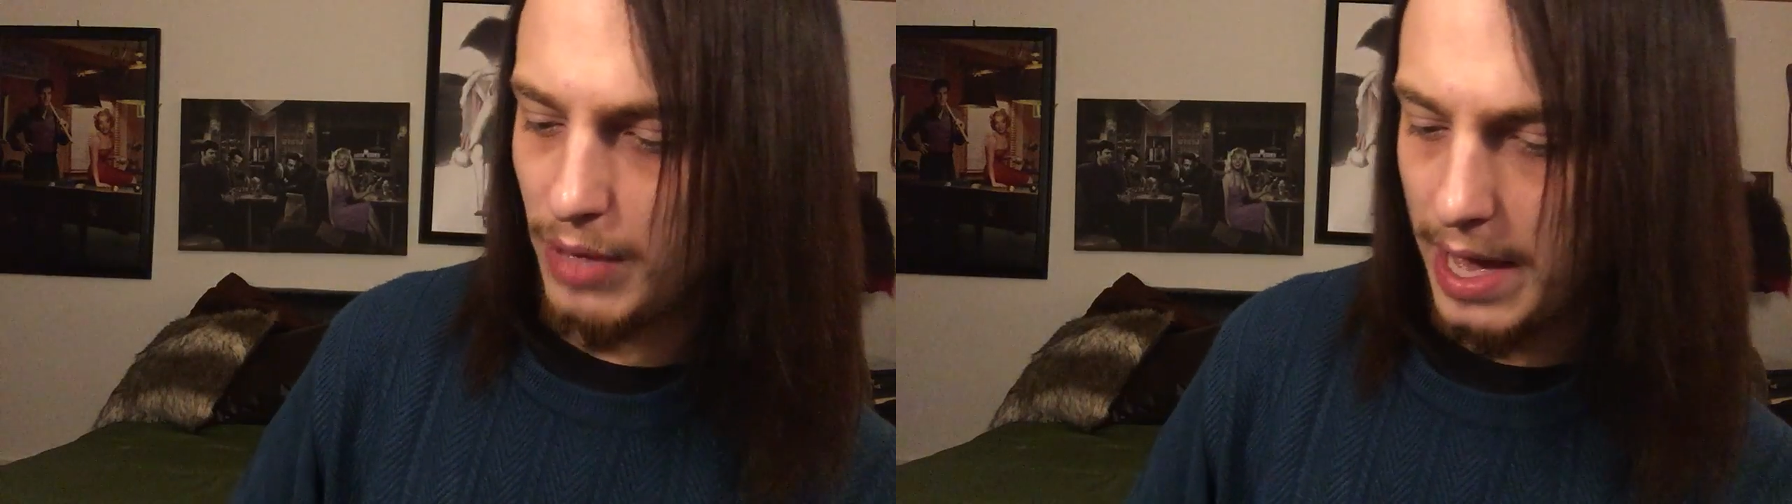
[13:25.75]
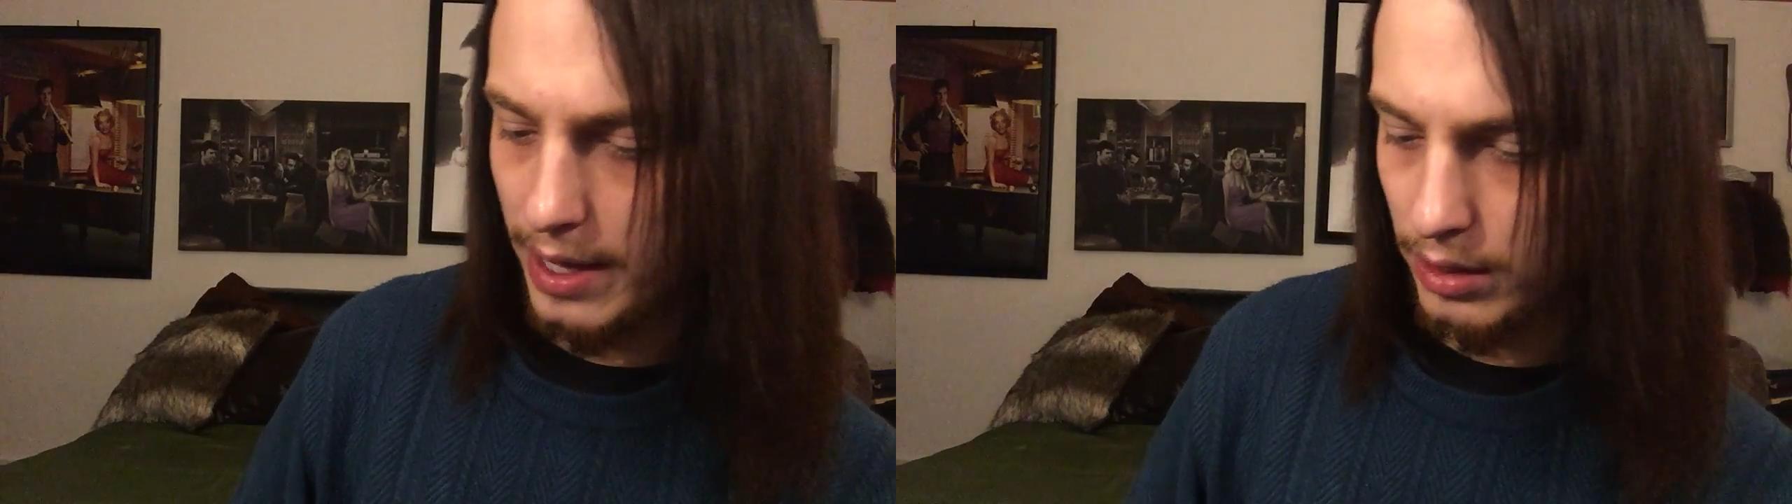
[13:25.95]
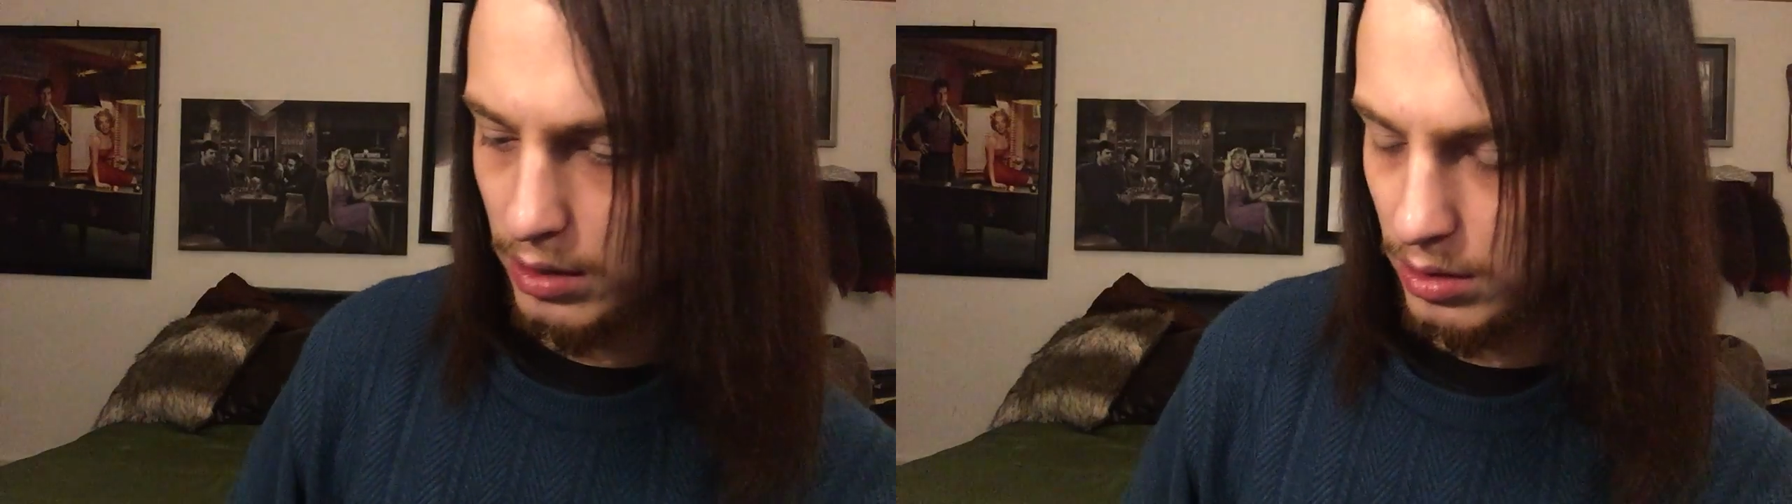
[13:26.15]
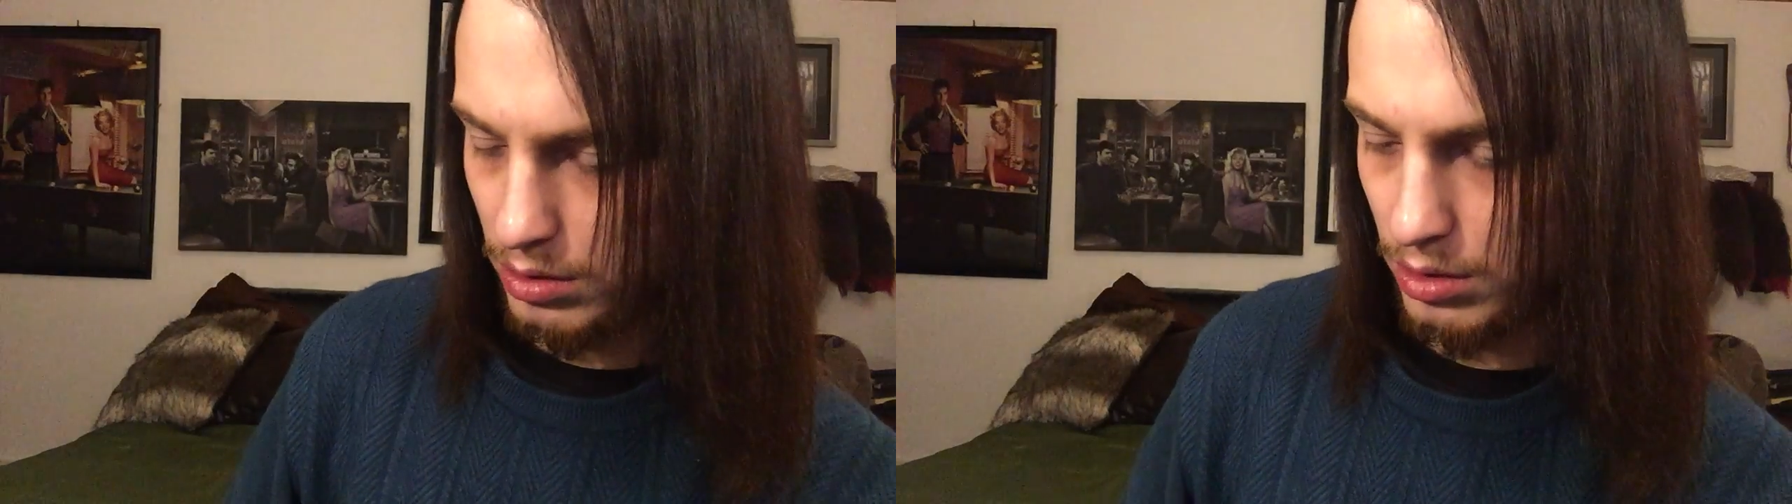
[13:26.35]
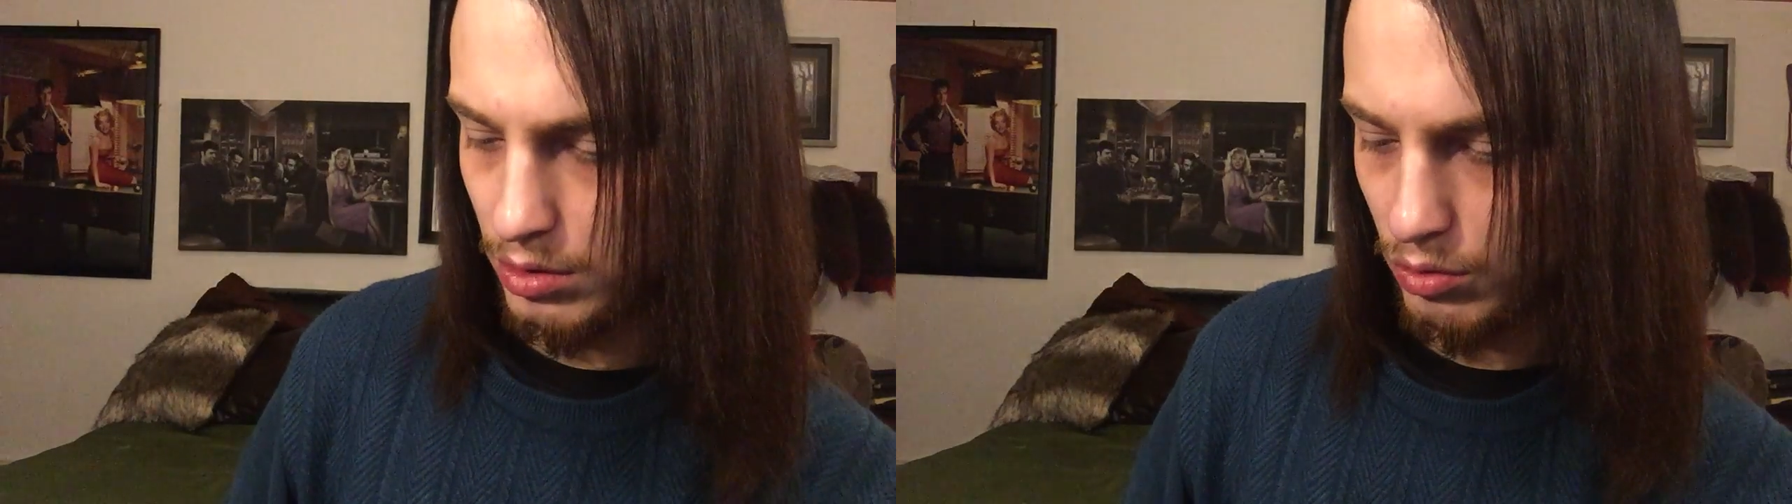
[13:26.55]
back
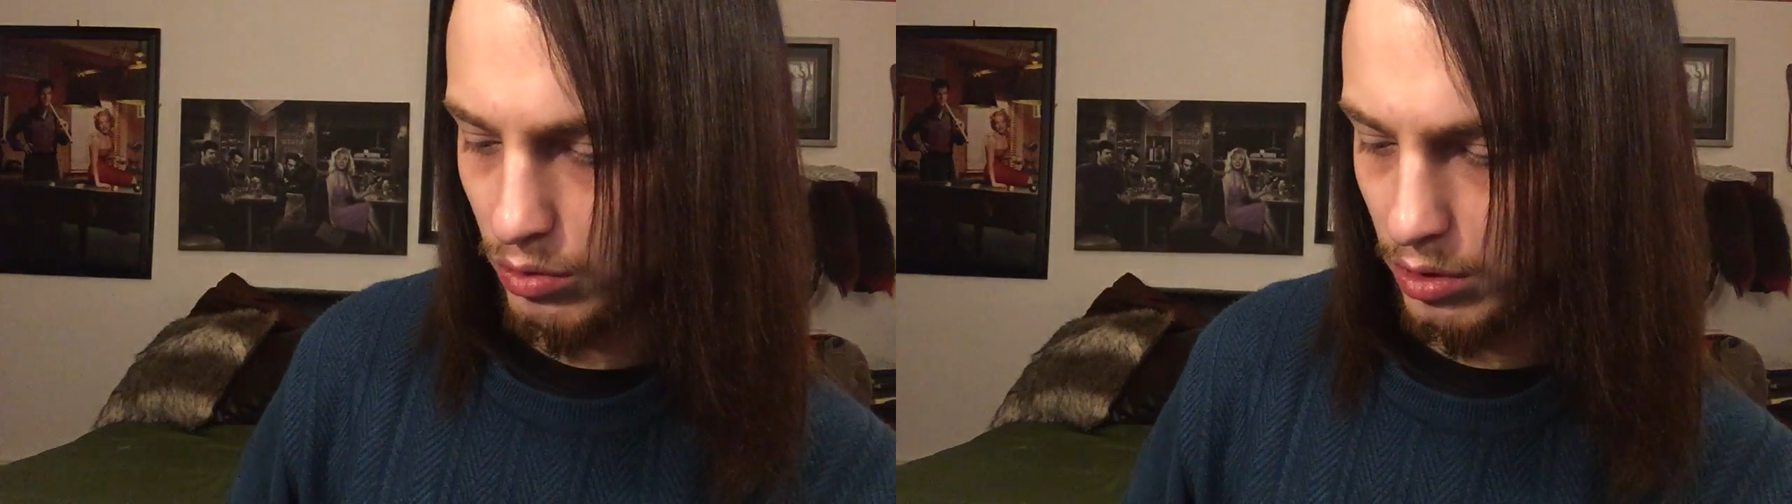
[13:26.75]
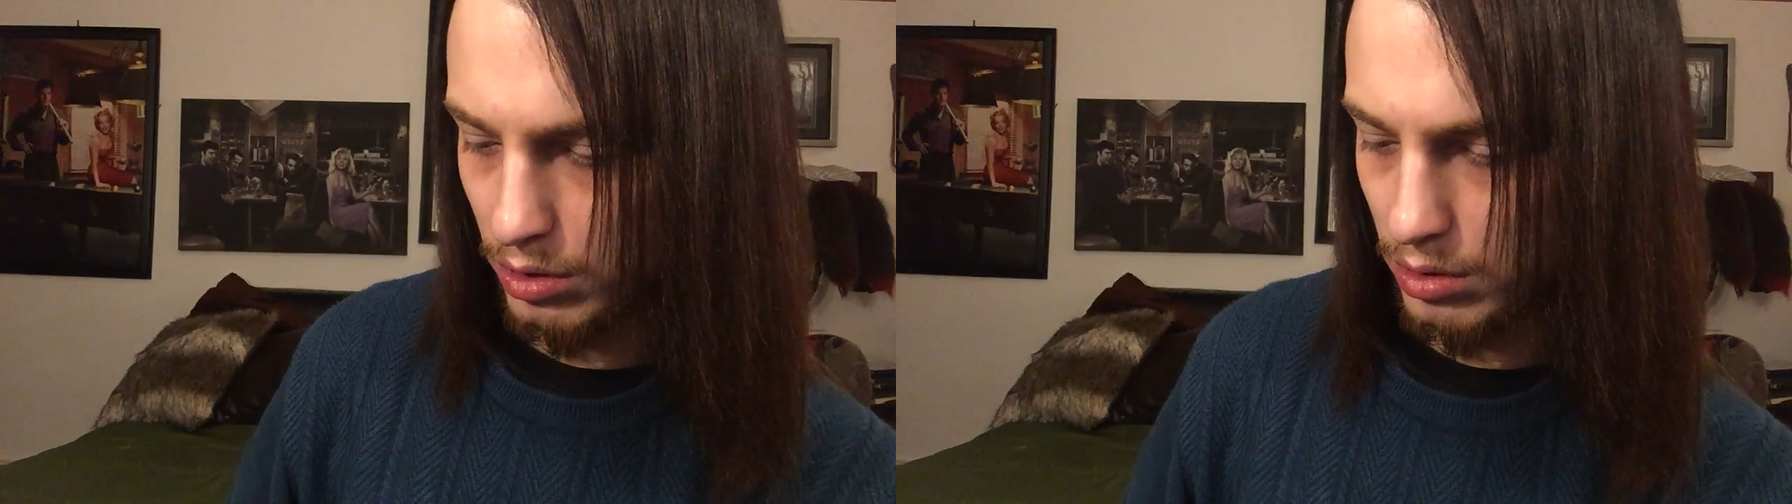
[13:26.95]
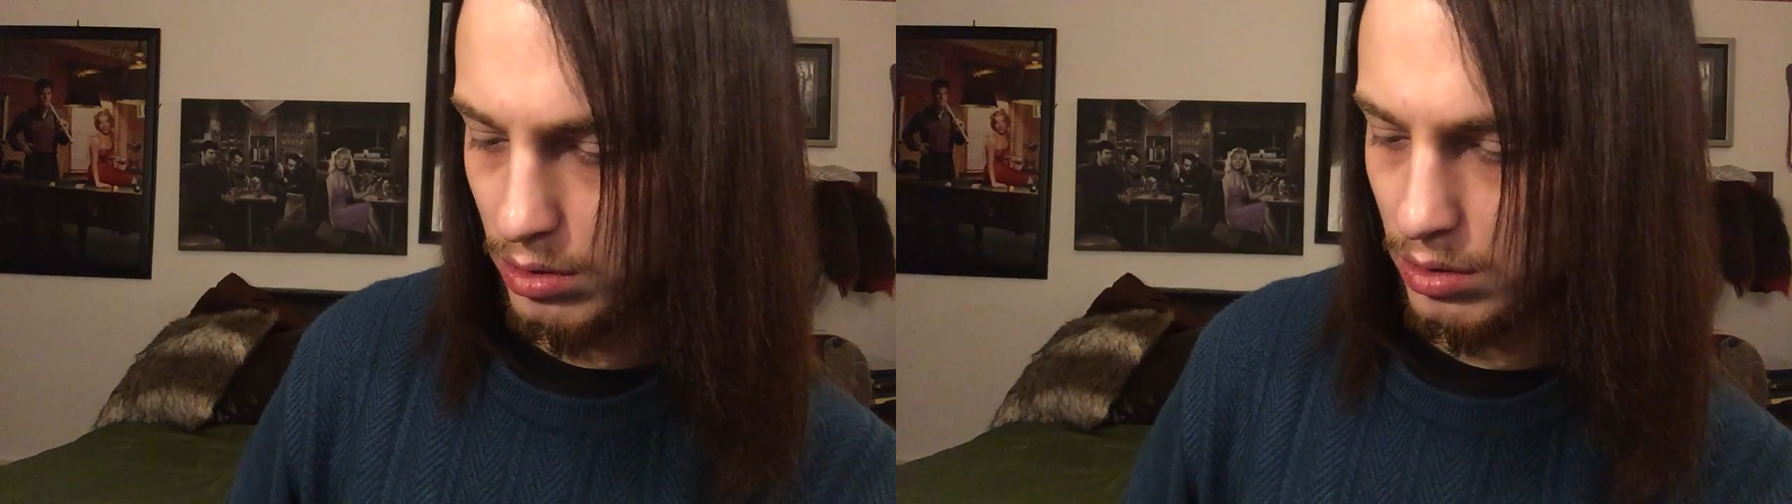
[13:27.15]
in order